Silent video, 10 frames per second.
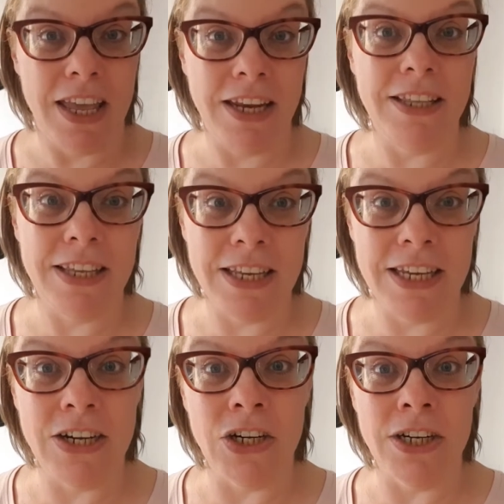anything
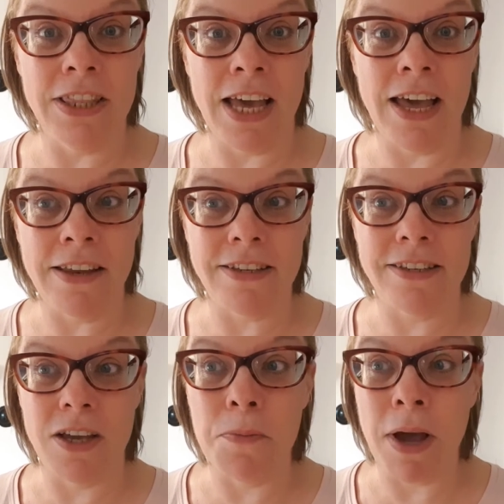here that
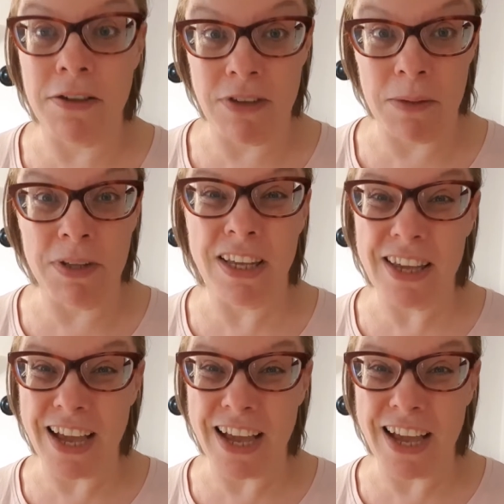my family